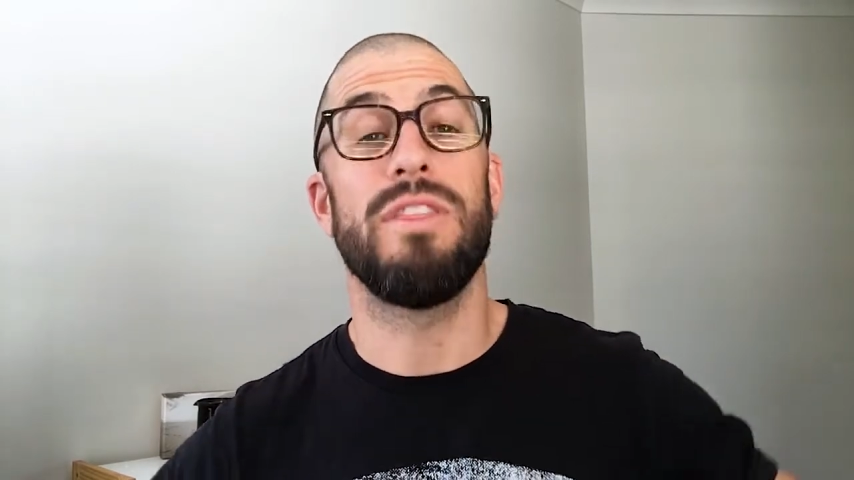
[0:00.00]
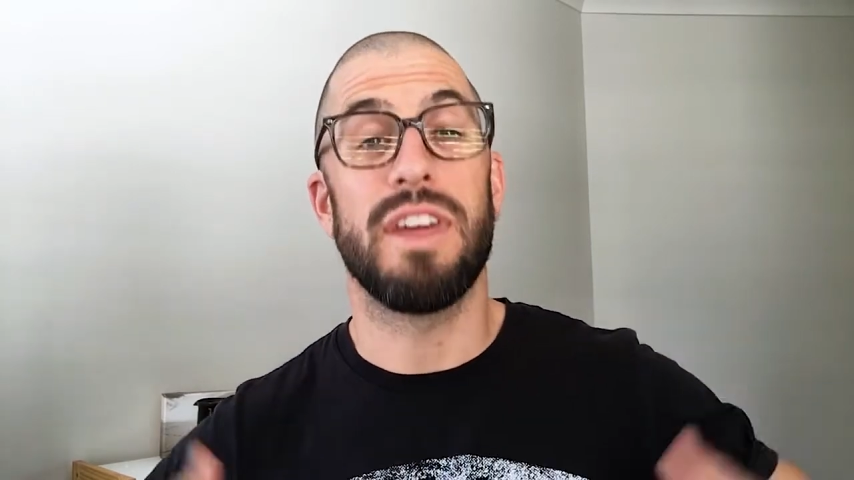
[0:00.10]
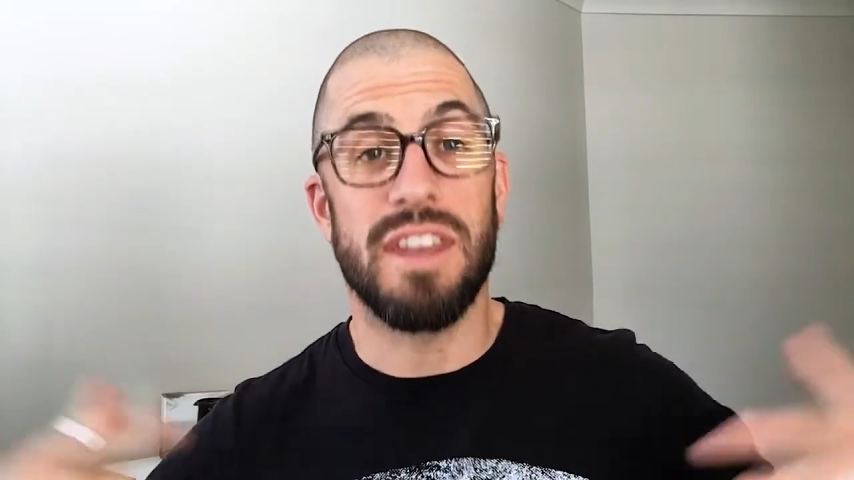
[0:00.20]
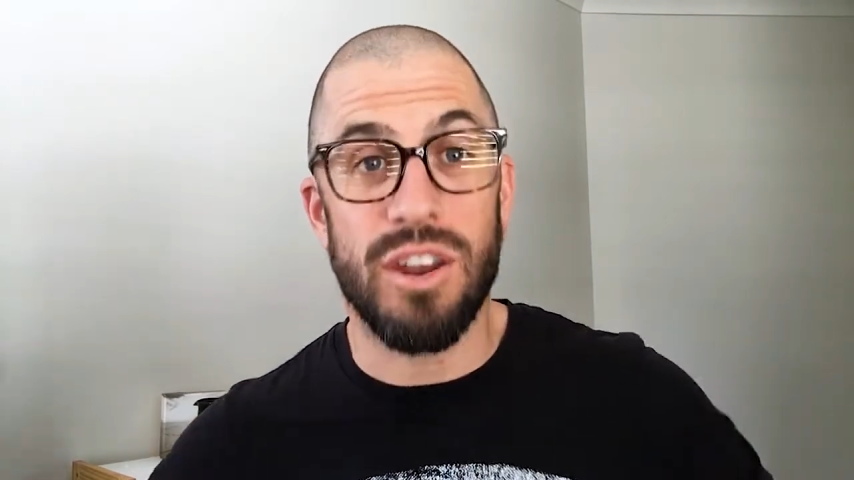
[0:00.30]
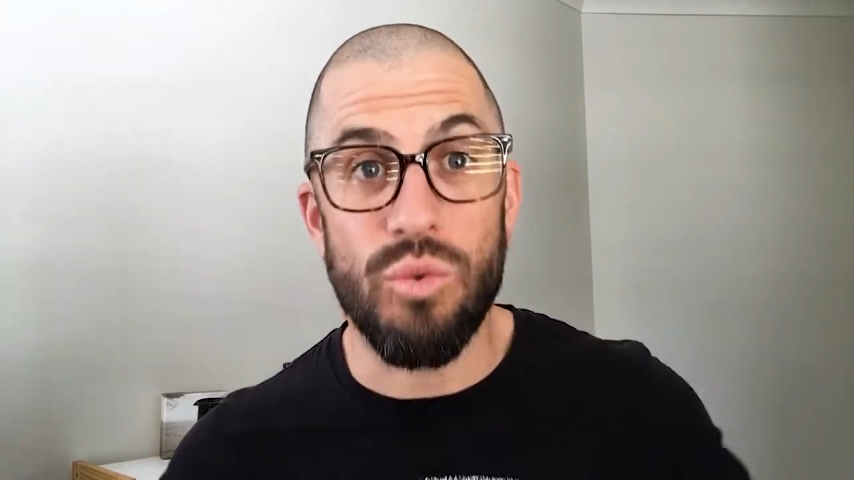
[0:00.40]

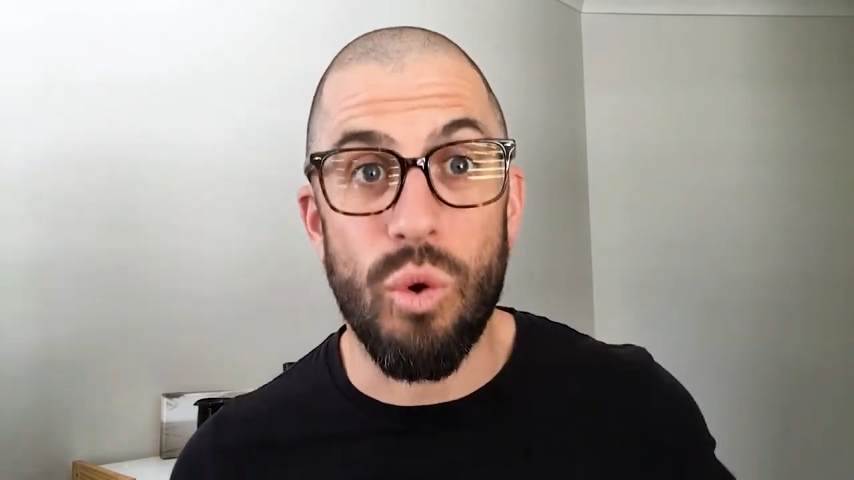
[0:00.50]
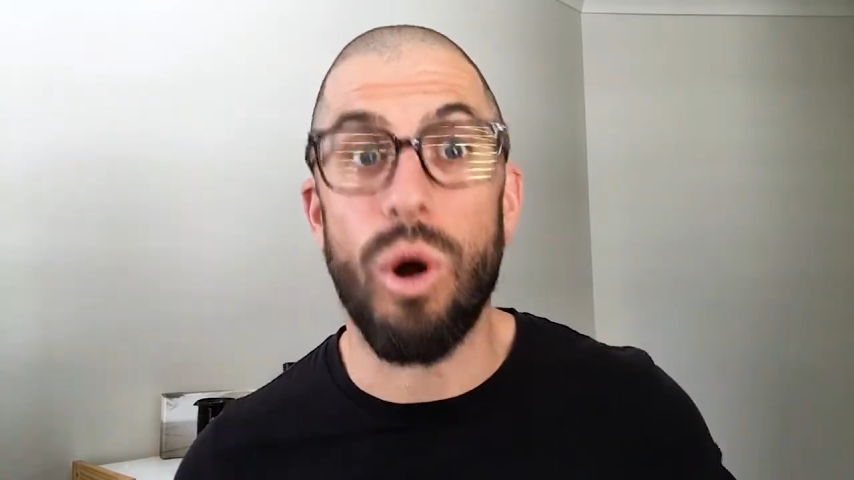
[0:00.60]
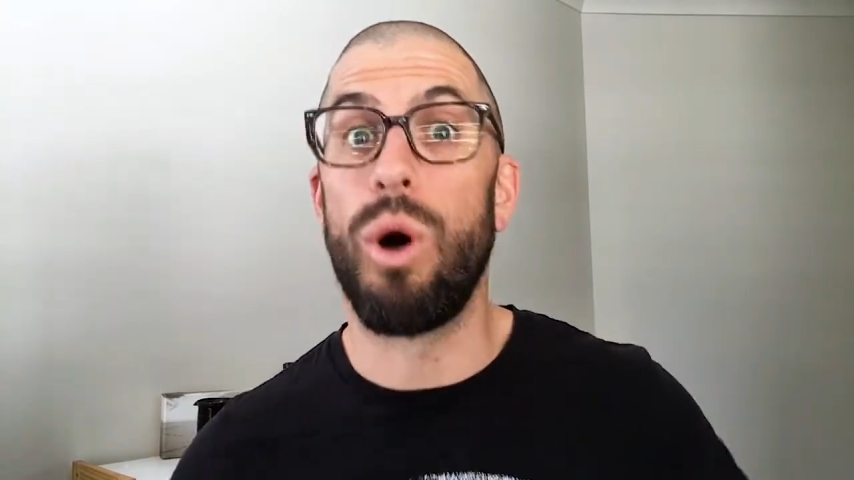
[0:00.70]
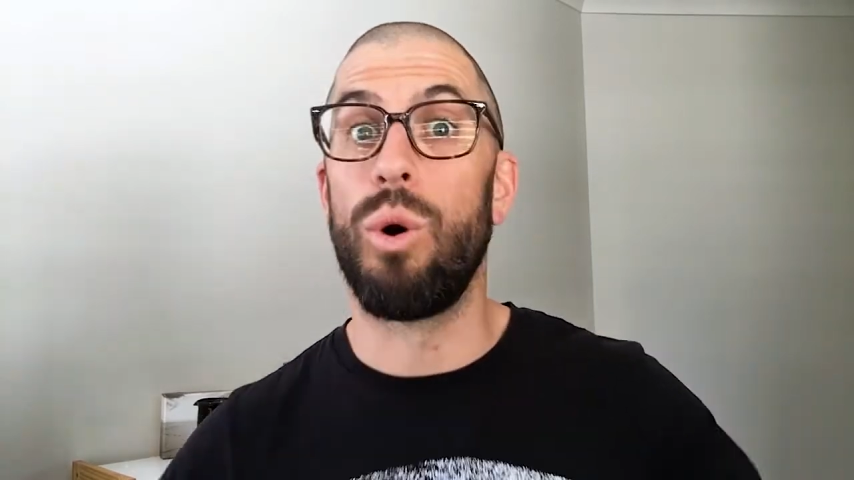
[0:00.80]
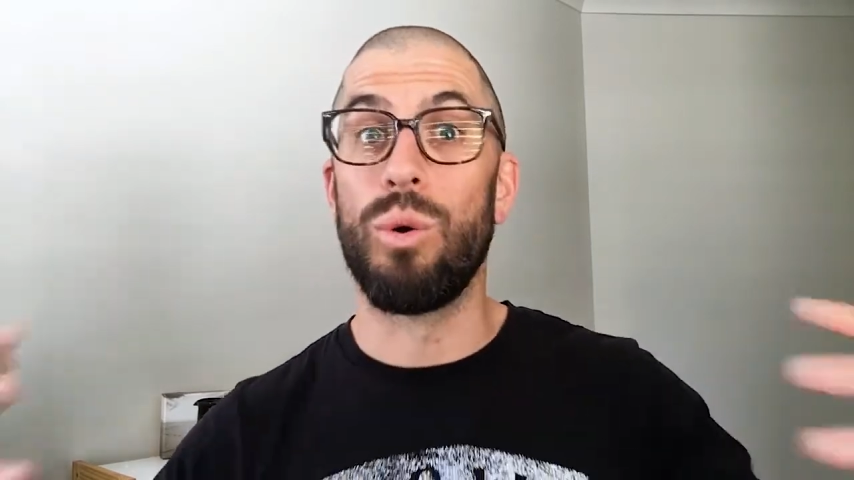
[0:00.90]
then
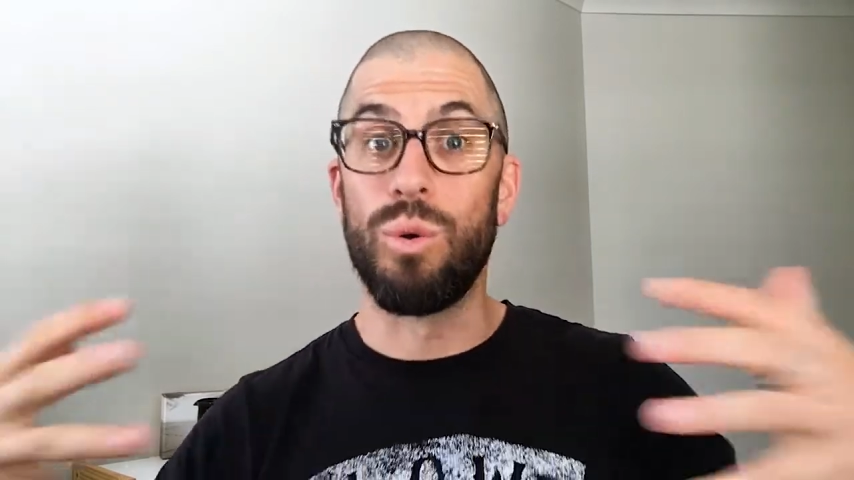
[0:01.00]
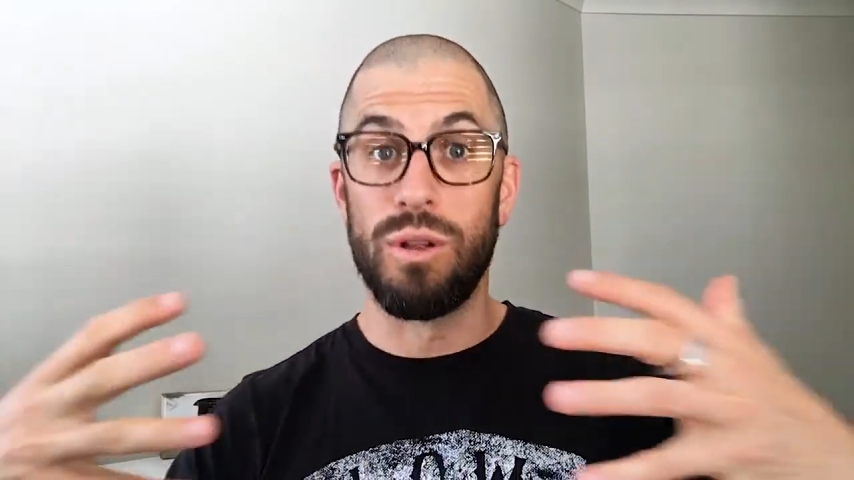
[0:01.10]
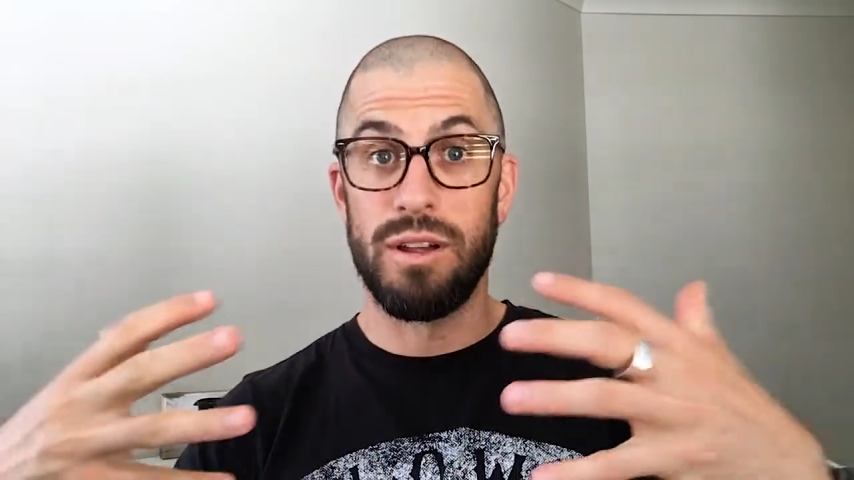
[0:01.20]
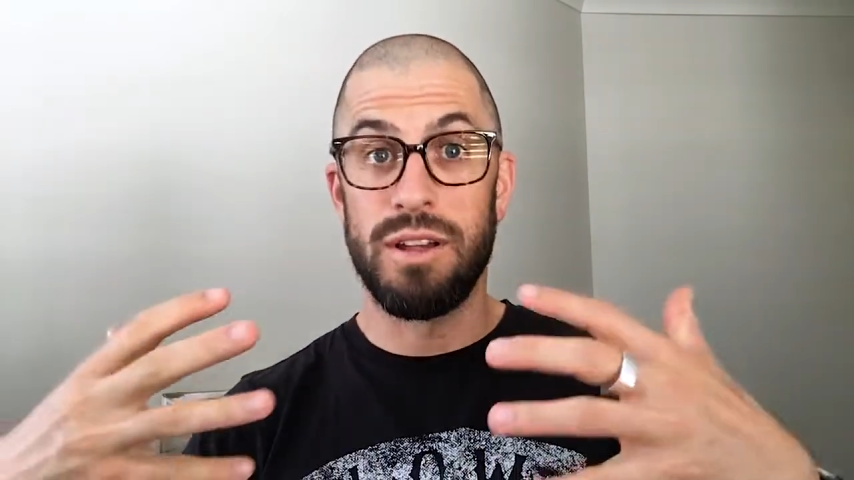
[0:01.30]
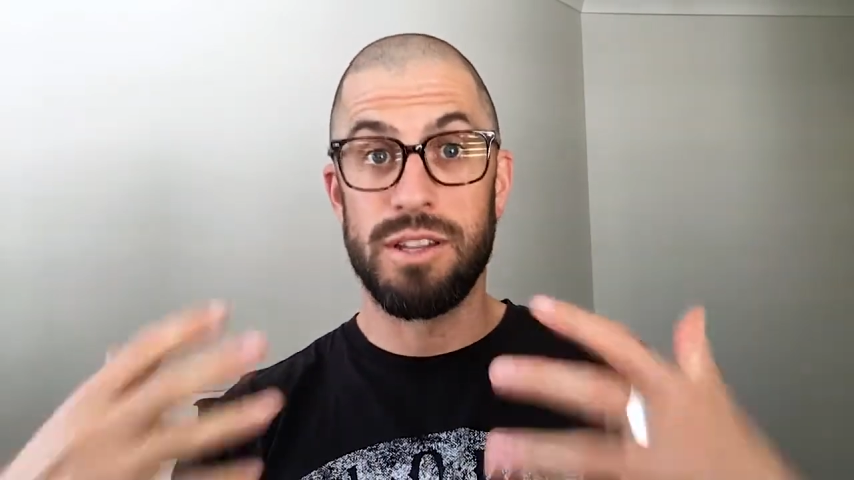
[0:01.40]

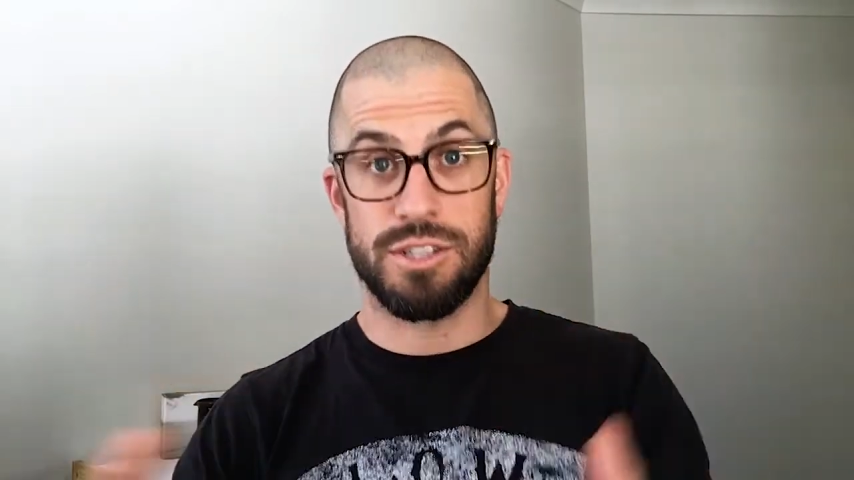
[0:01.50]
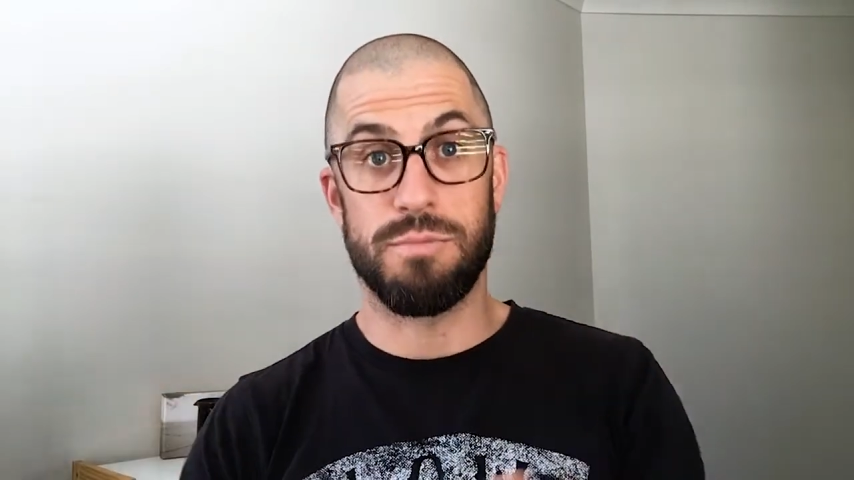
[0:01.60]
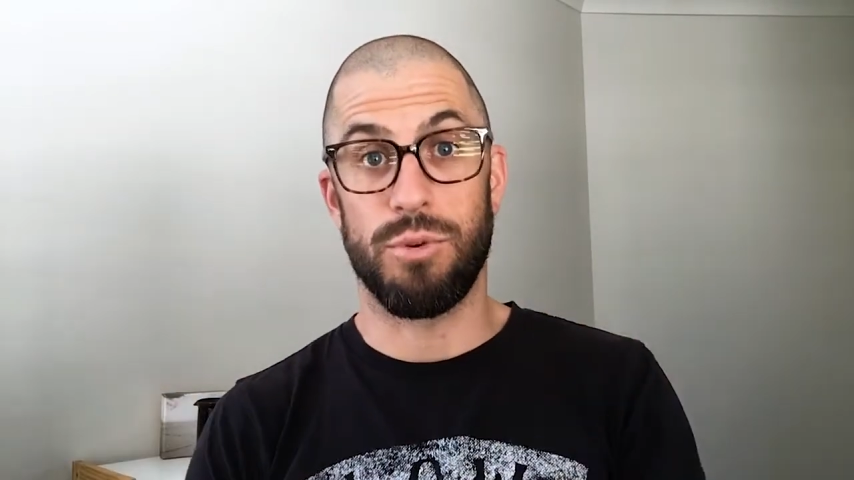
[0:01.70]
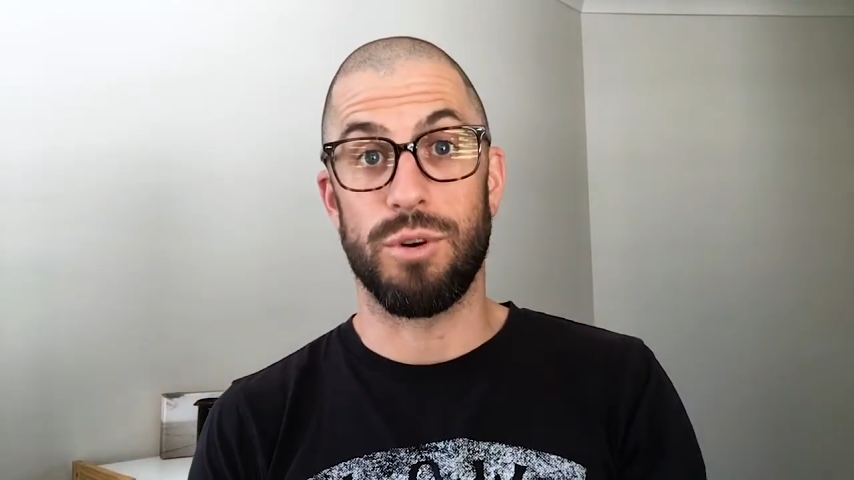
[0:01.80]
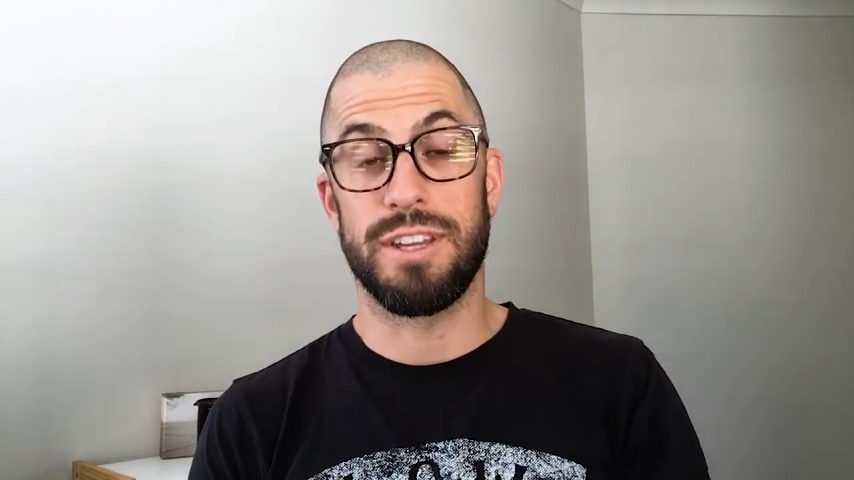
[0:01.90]
enroll
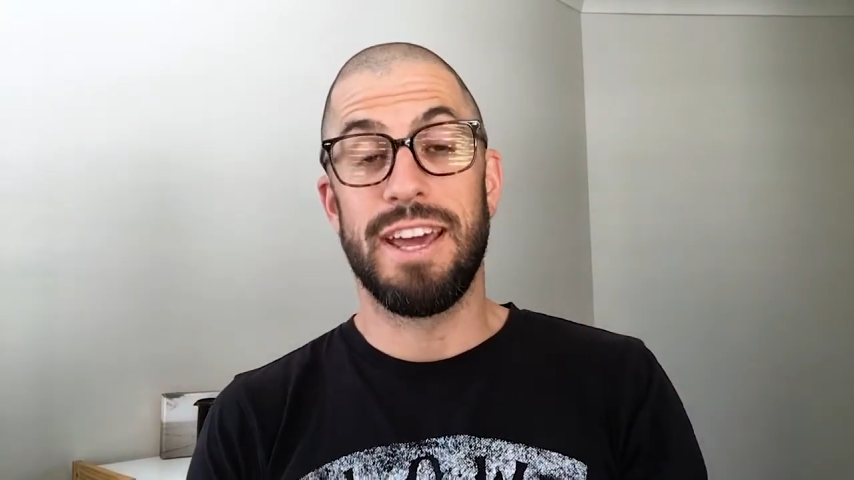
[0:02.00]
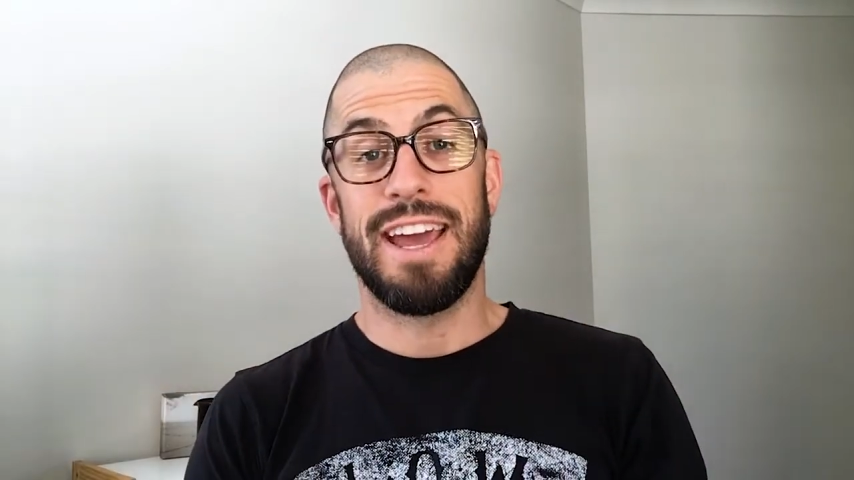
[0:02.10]
support.